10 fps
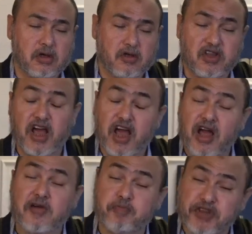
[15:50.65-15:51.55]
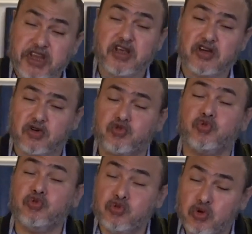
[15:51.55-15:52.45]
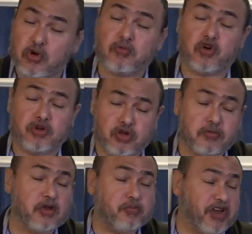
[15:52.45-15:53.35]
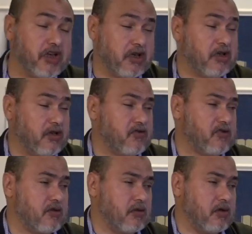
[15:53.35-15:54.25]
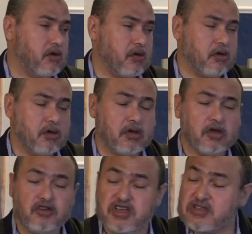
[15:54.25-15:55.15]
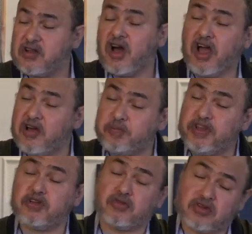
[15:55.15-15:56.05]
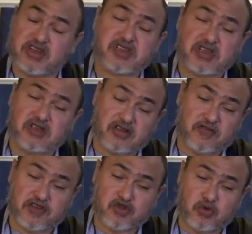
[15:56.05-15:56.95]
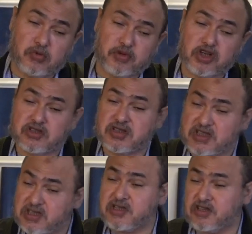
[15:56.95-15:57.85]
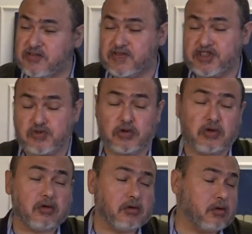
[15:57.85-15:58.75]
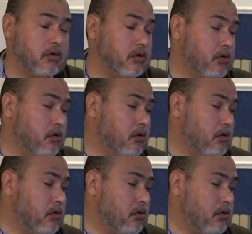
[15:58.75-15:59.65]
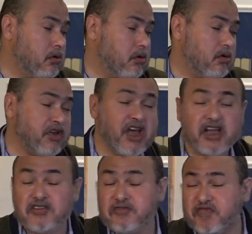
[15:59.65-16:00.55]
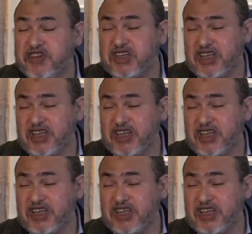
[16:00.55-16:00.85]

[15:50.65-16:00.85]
that appeal to normal human beings does not appeal to this individual because this individual can't feel